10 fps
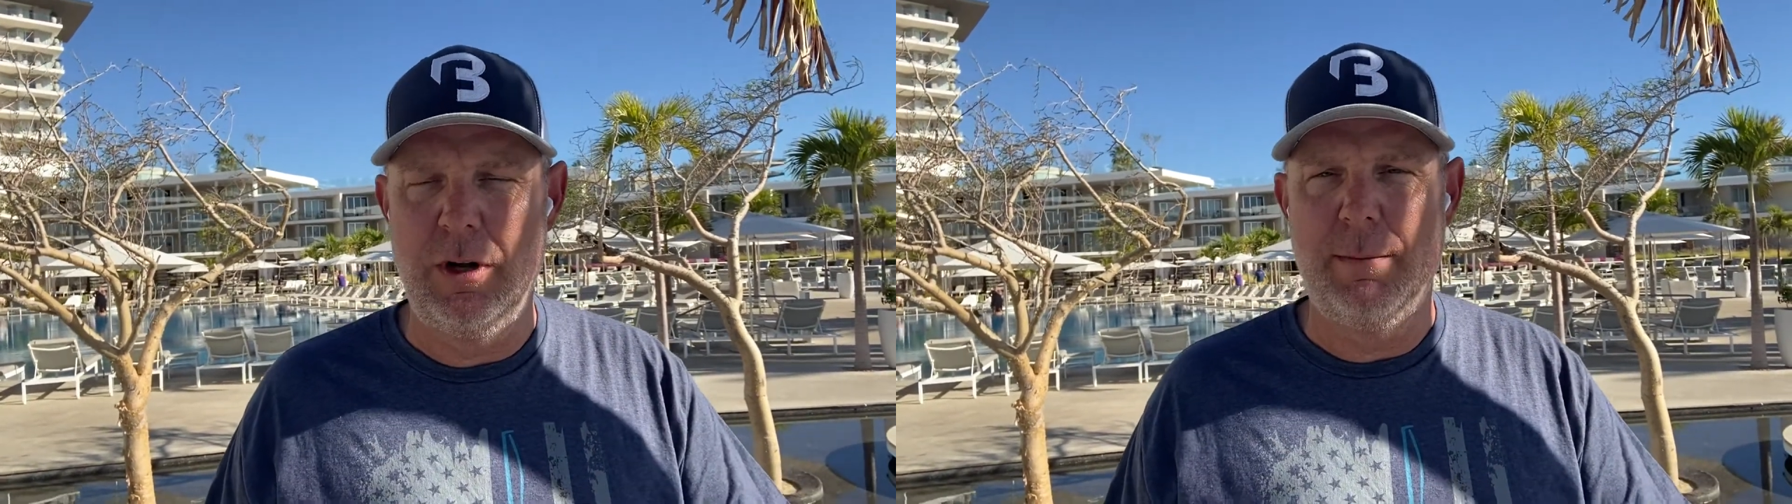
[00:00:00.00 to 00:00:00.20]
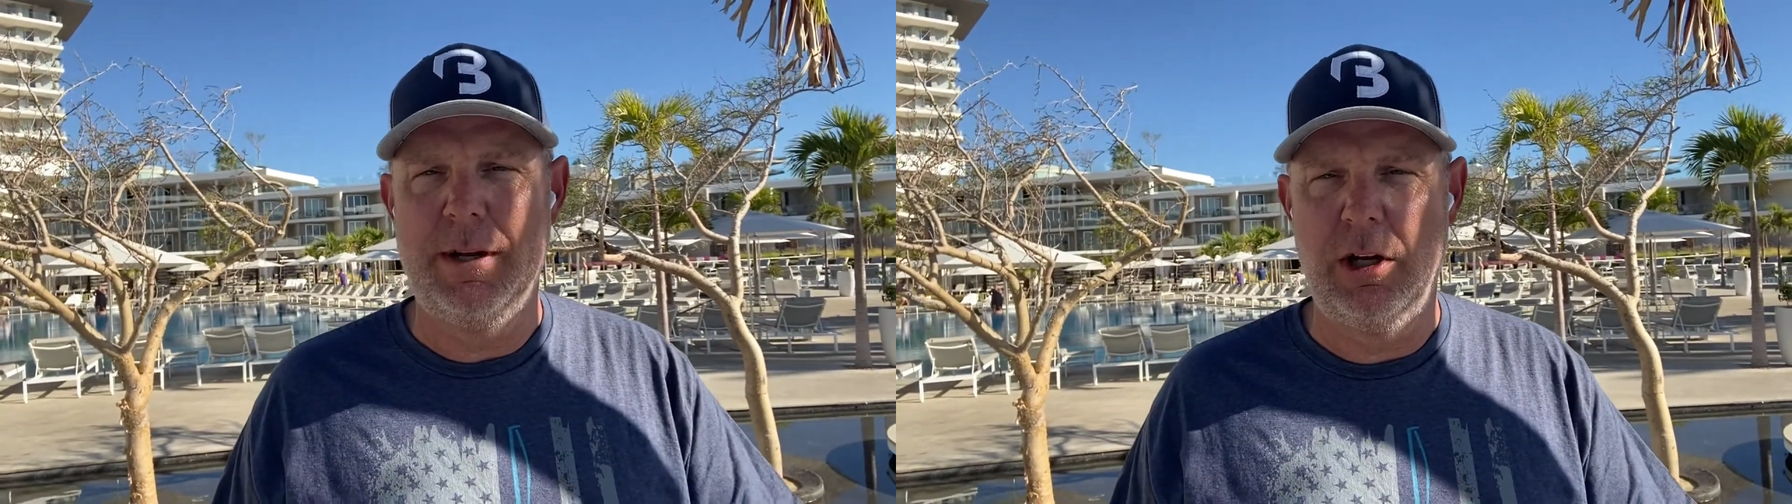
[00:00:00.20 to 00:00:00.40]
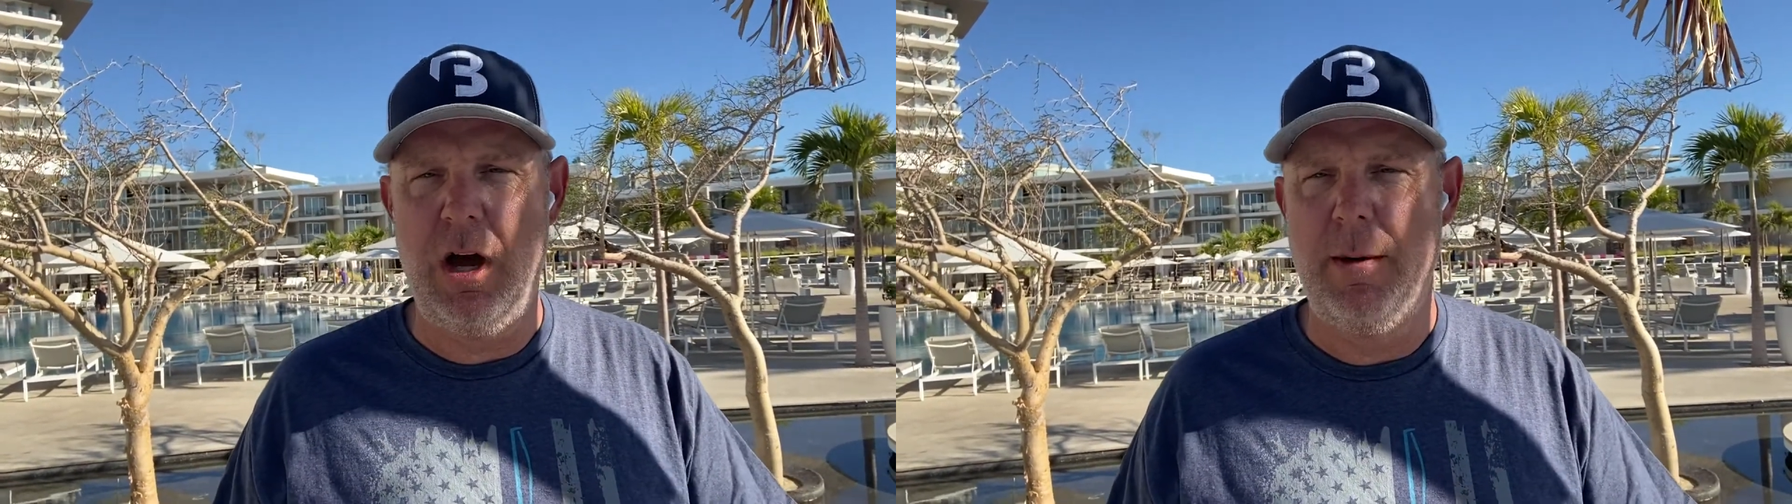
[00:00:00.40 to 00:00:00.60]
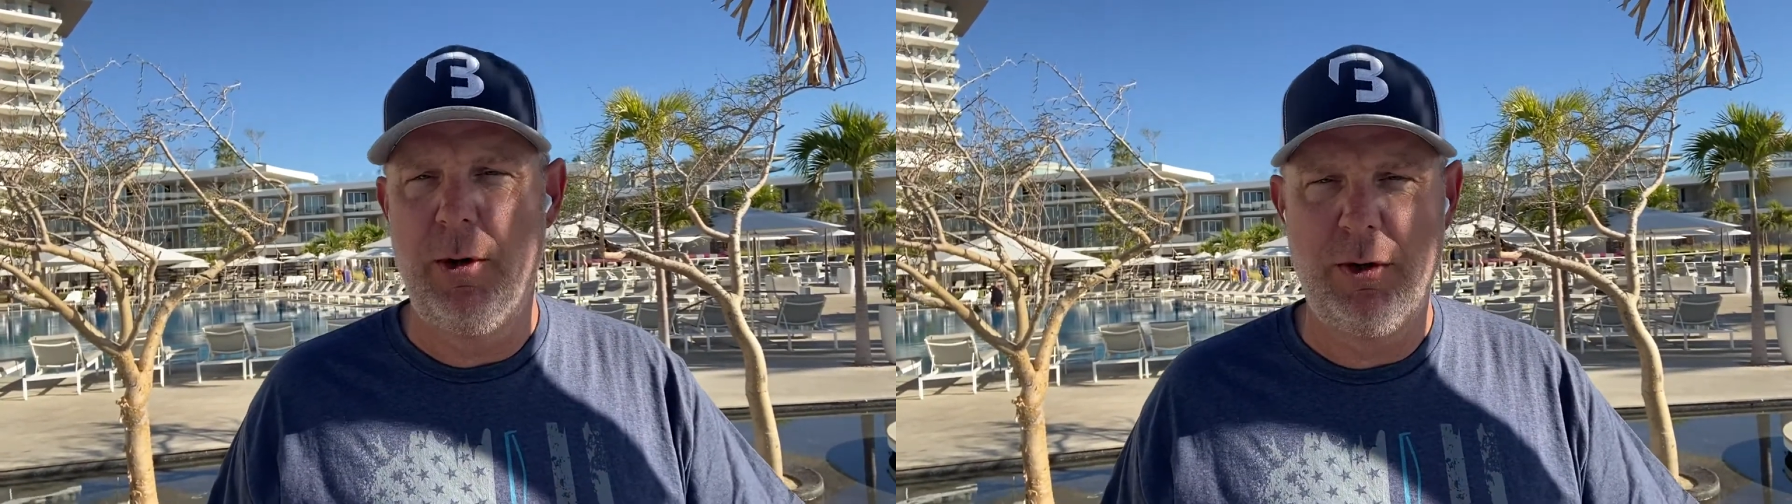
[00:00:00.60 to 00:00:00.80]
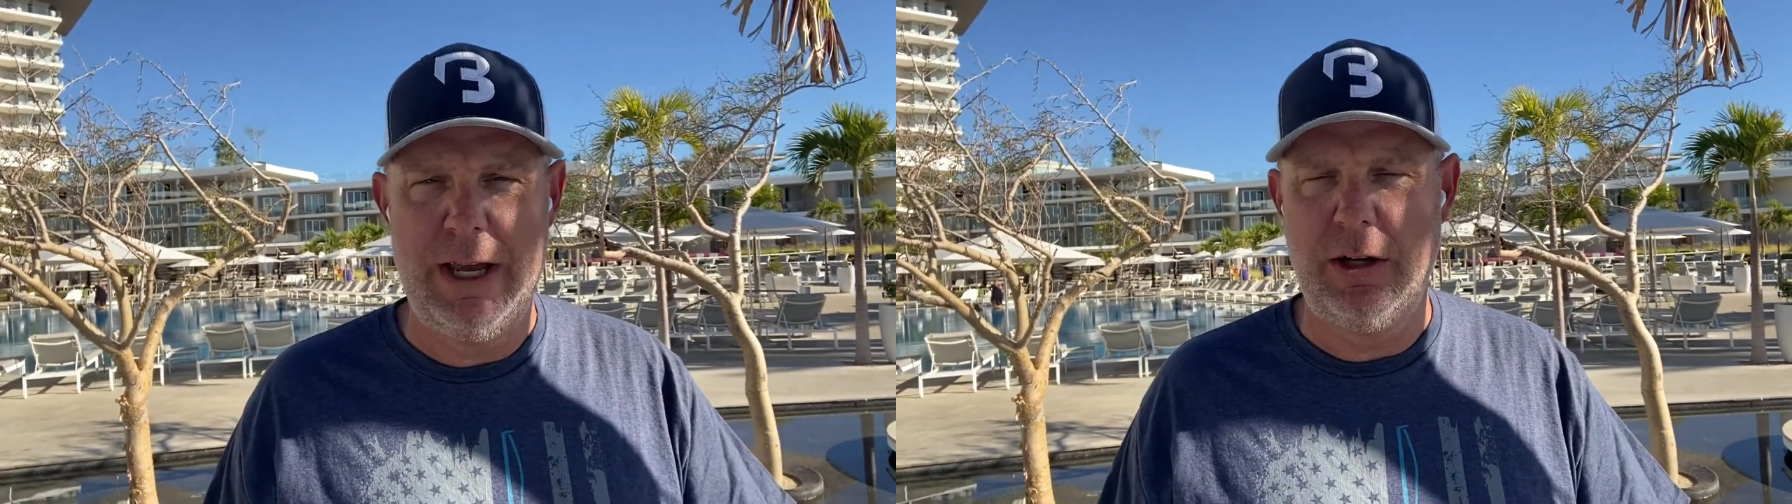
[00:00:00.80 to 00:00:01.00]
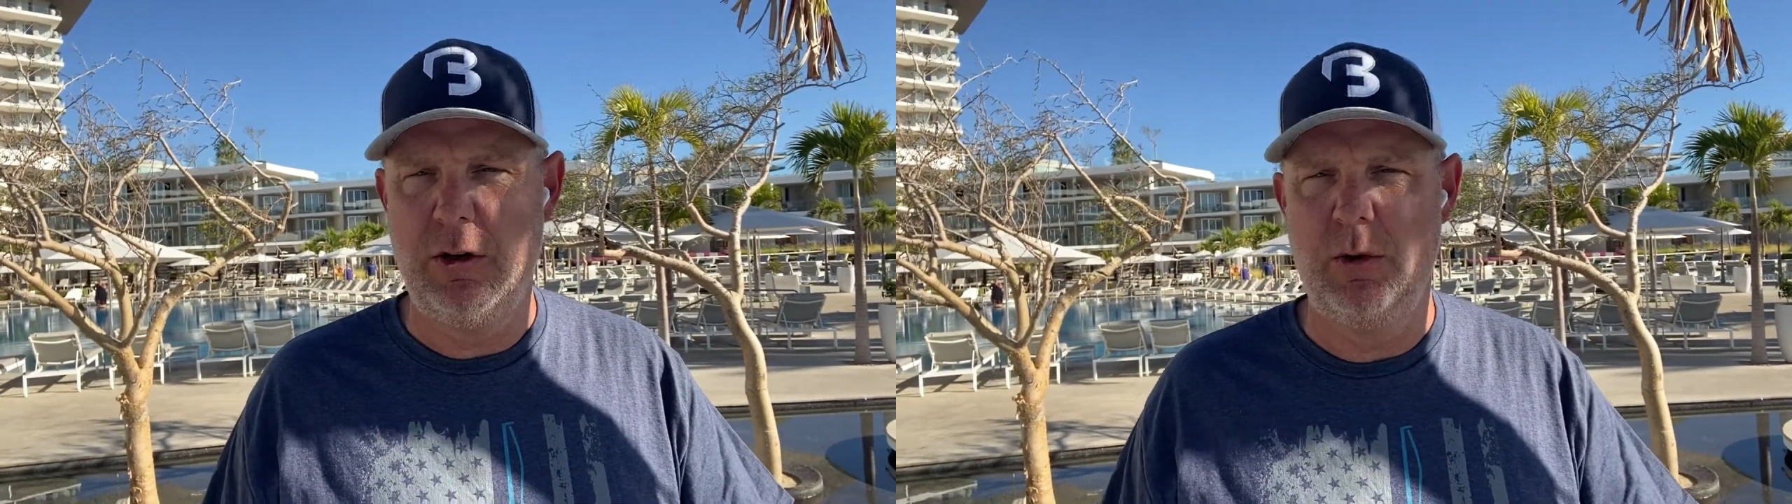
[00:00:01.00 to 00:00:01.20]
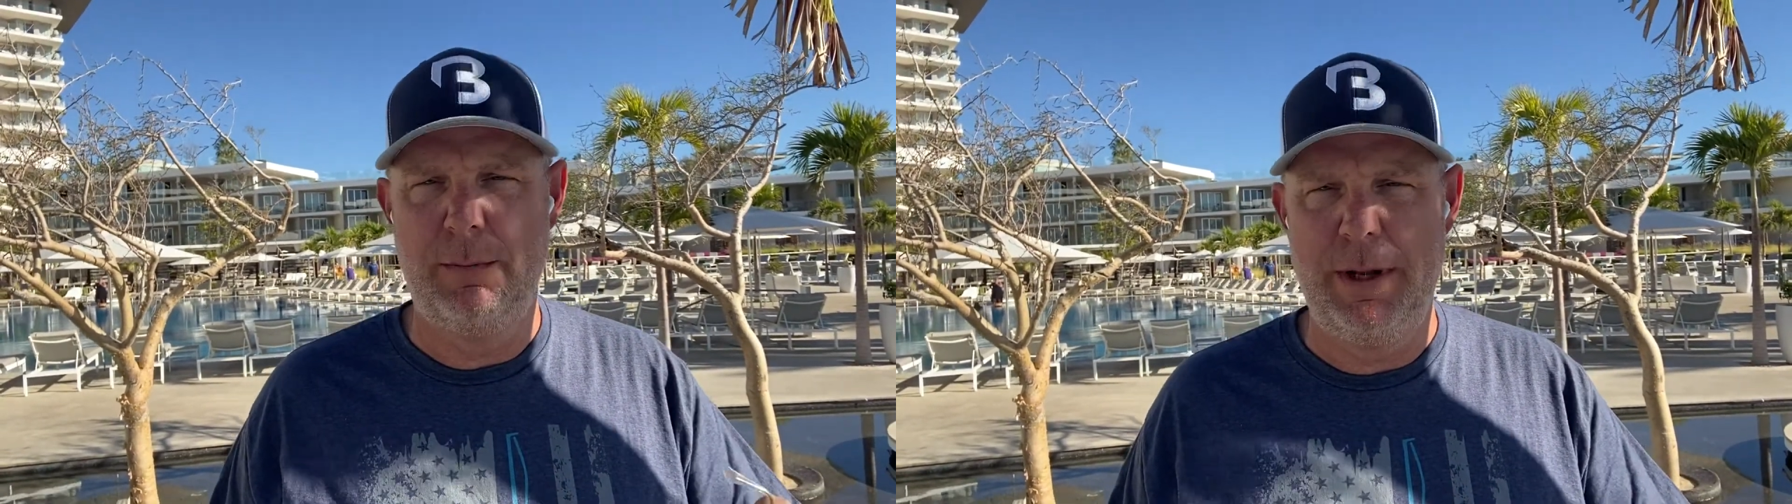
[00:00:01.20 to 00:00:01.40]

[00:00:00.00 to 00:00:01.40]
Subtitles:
and I've been to Cabo and Cancun and